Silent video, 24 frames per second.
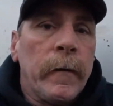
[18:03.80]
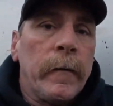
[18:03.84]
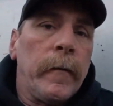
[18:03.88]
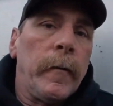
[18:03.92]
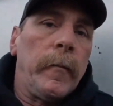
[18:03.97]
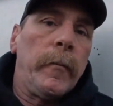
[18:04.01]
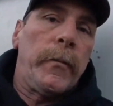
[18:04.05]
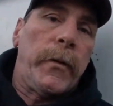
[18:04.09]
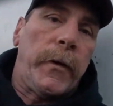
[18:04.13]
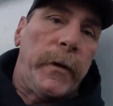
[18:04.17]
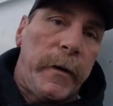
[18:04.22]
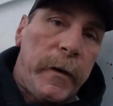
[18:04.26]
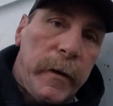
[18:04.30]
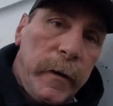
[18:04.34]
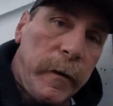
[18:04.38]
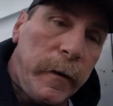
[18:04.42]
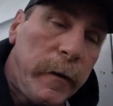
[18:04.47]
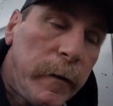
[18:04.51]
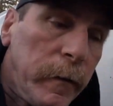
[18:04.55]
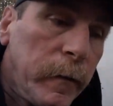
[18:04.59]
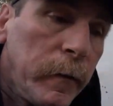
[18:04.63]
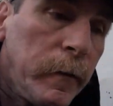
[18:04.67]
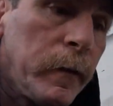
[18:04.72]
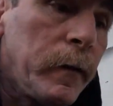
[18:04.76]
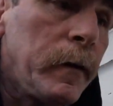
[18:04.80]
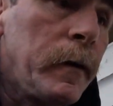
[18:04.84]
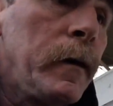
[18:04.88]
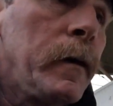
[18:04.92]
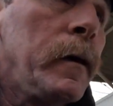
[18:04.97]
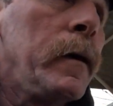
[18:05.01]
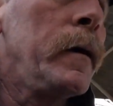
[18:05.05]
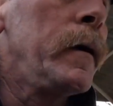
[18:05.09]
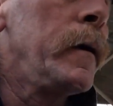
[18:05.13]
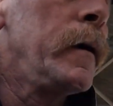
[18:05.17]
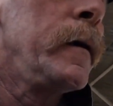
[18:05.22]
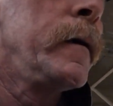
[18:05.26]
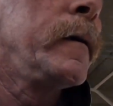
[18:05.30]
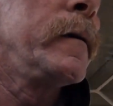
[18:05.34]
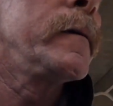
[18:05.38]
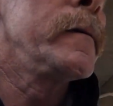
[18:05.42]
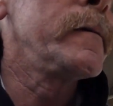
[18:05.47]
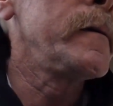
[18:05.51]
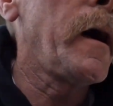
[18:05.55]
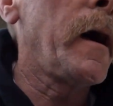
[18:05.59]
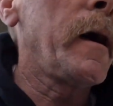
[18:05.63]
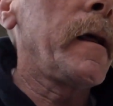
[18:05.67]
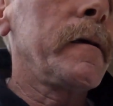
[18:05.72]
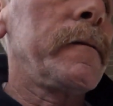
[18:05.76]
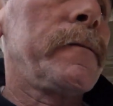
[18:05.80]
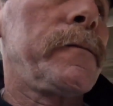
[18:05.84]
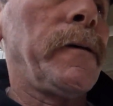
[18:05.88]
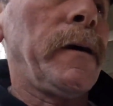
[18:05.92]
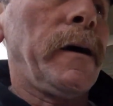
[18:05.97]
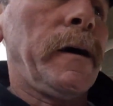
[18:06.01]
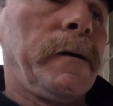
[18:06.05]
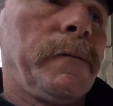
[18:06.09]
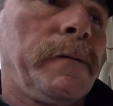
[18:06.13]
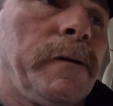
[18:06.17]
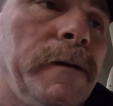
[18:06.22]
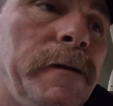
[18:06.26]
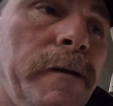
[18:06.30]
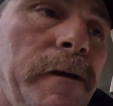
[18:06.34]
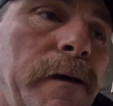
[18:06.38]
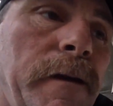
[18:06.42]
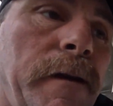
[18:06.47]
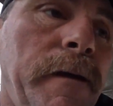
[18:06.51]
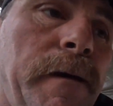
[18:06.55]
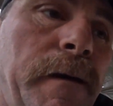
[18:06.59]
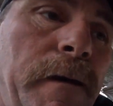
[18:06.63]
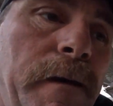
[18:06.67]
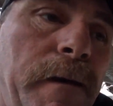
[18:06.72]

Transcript: I'm pretty satisfied with it.